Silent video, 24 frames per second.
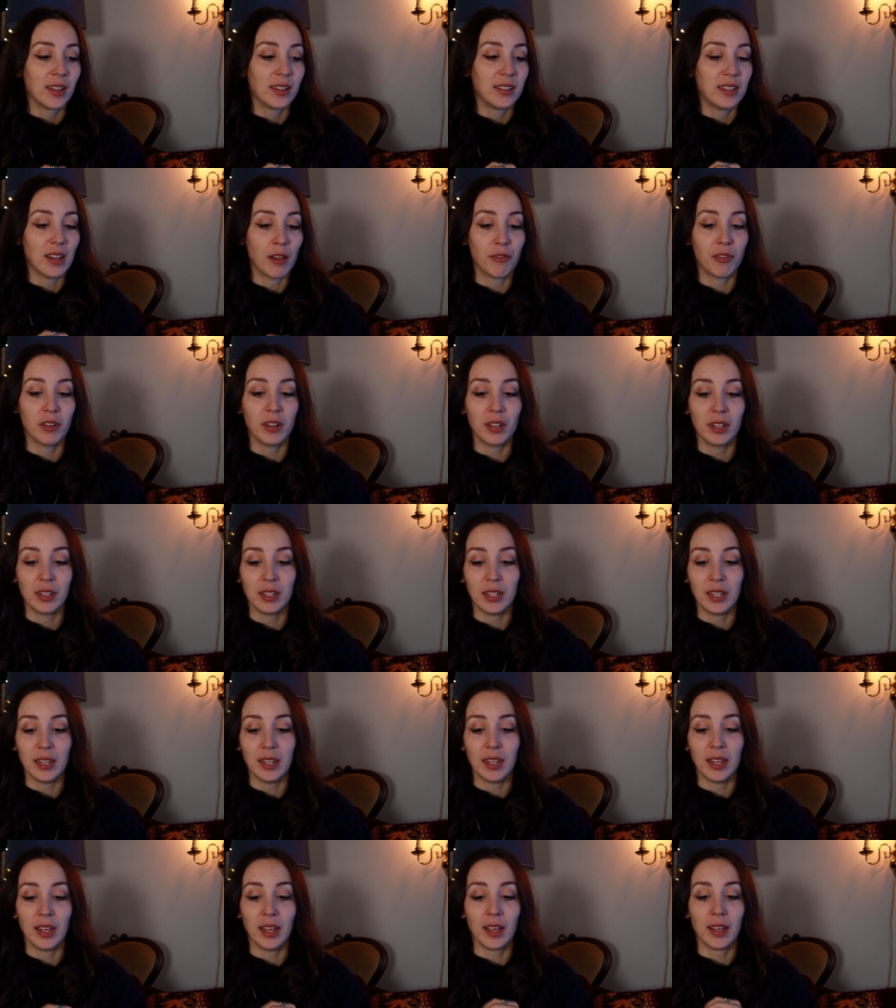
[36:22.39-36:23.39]

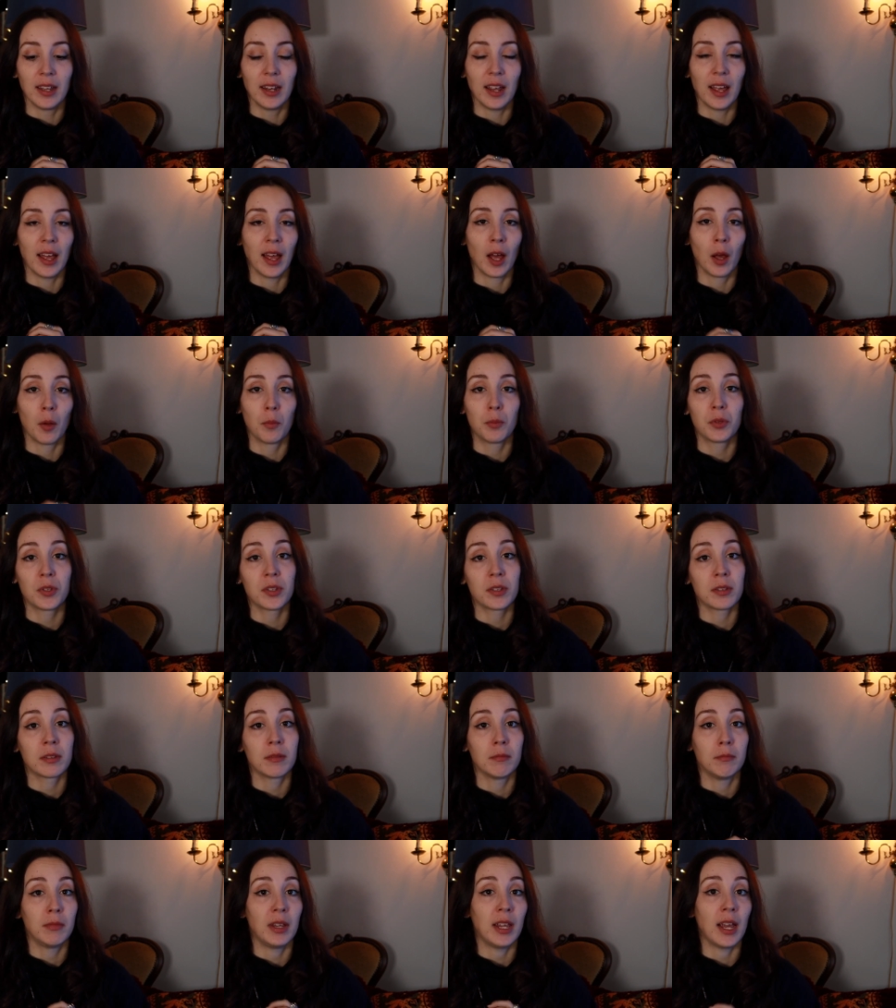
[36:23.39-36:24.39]
Definitely, it
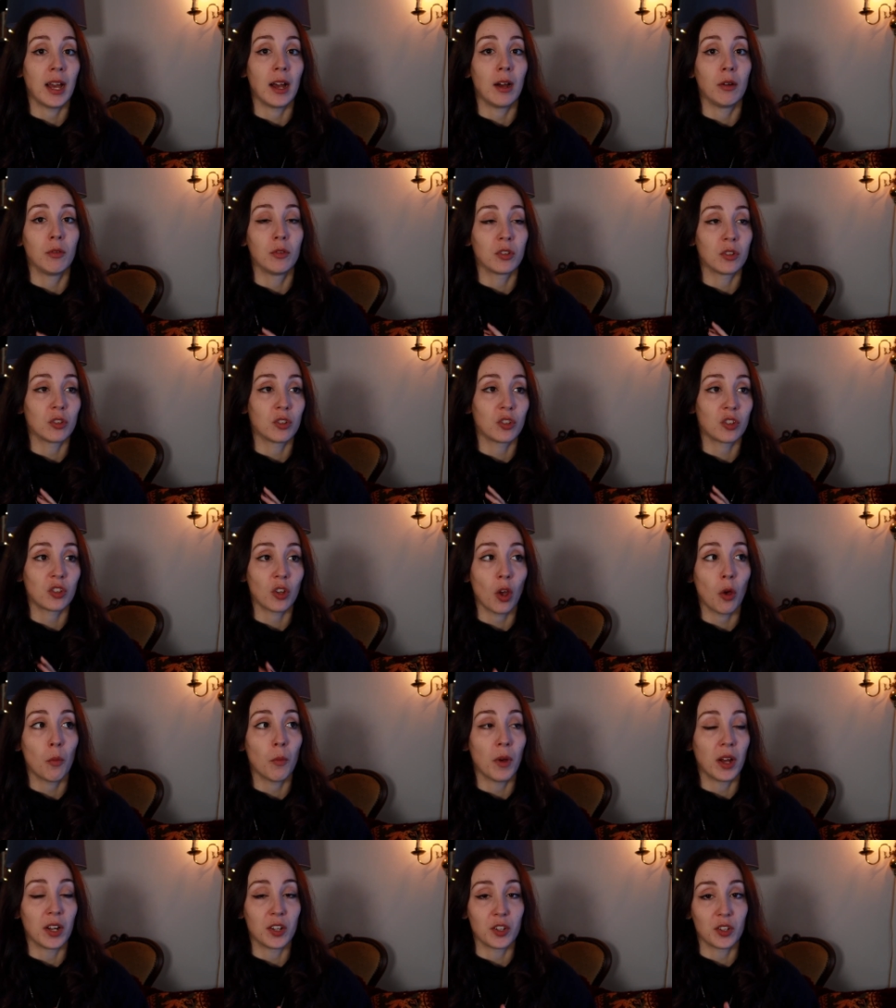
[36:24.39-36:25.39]
helps me out so
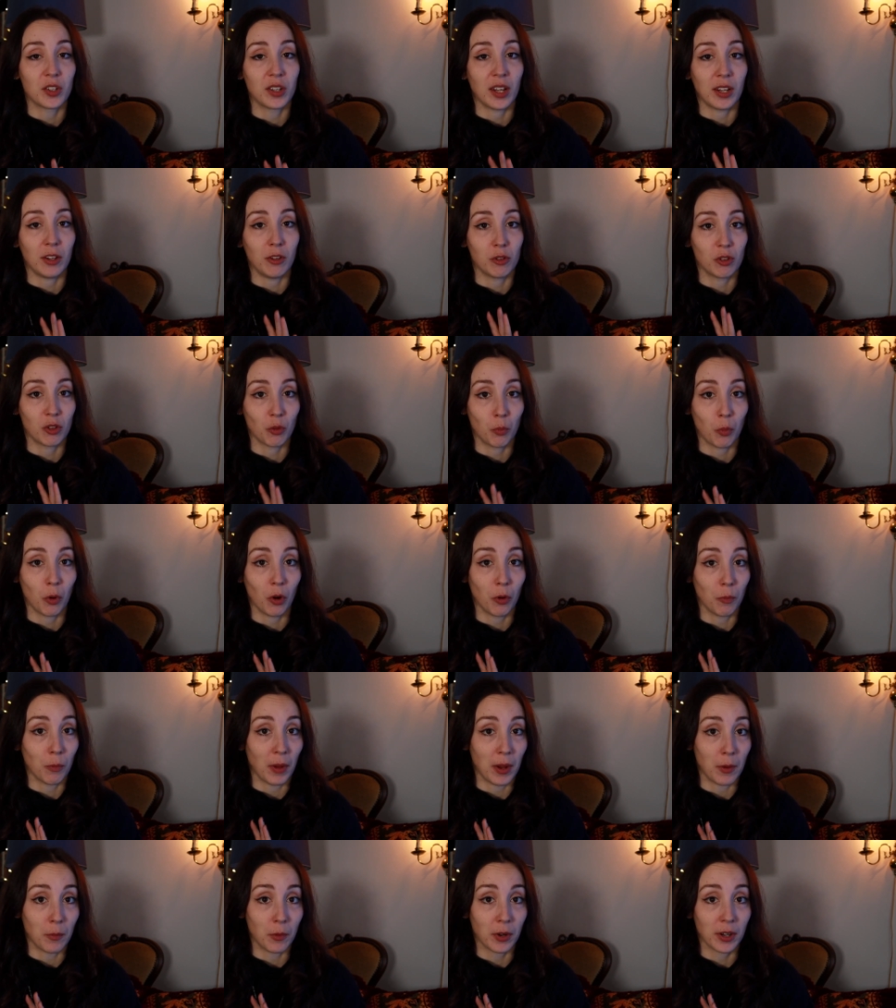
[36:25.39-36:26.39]
much that you
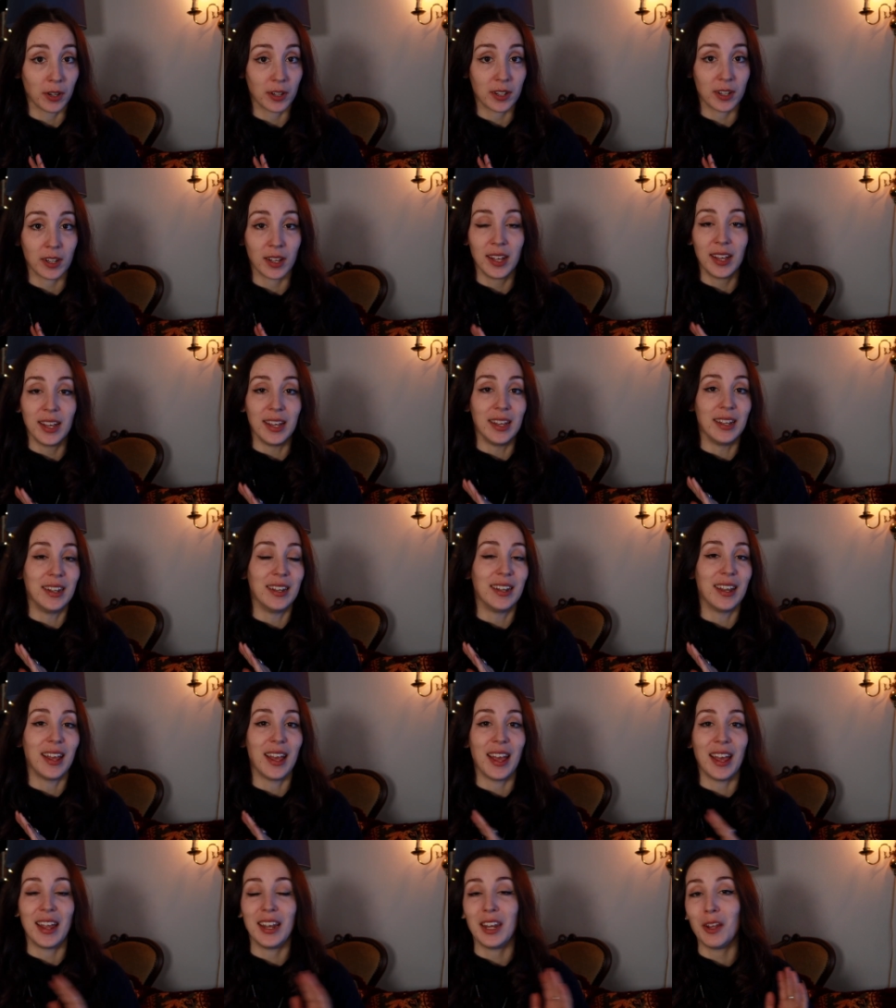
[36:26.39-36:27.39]
support my work in
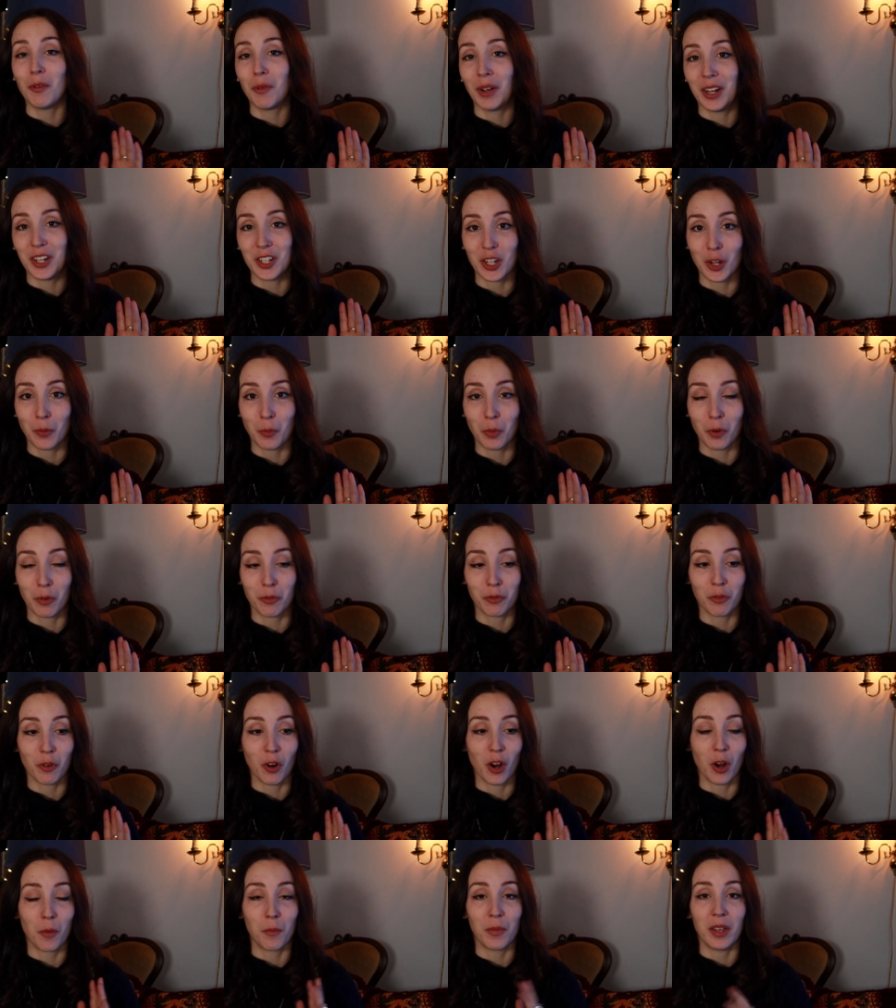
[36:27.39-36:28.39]
any way, shape, or
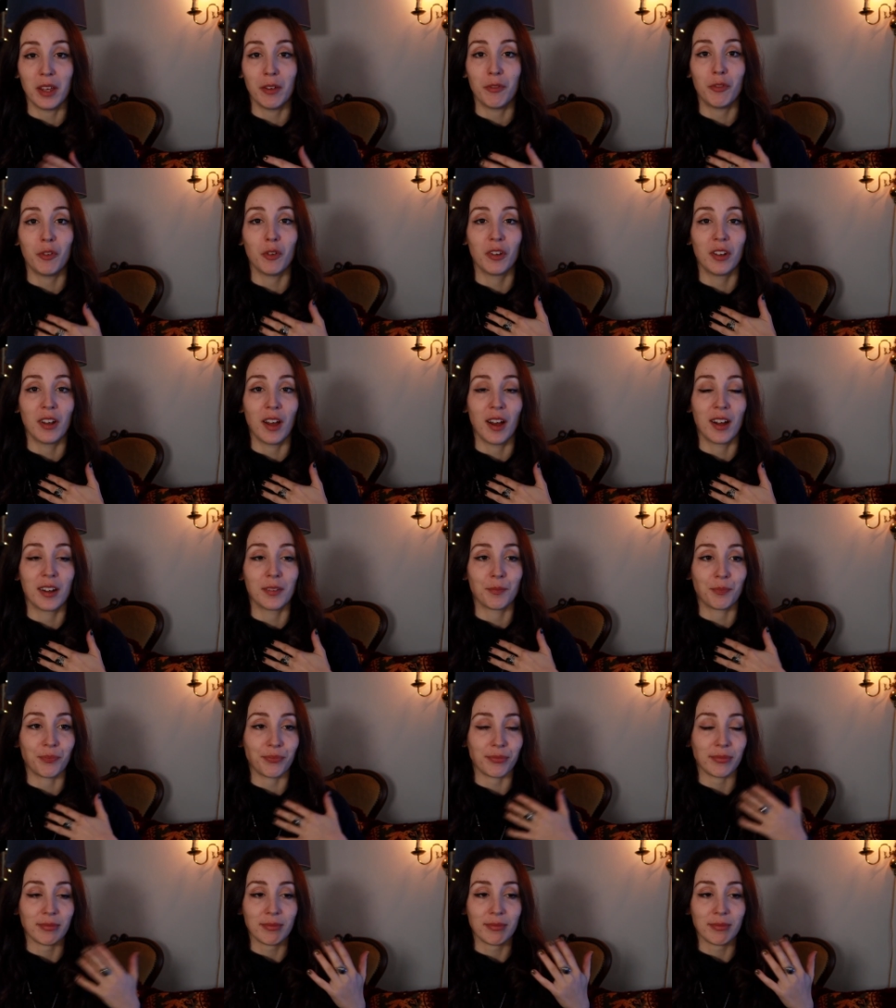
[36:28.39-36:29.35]
form. If you're not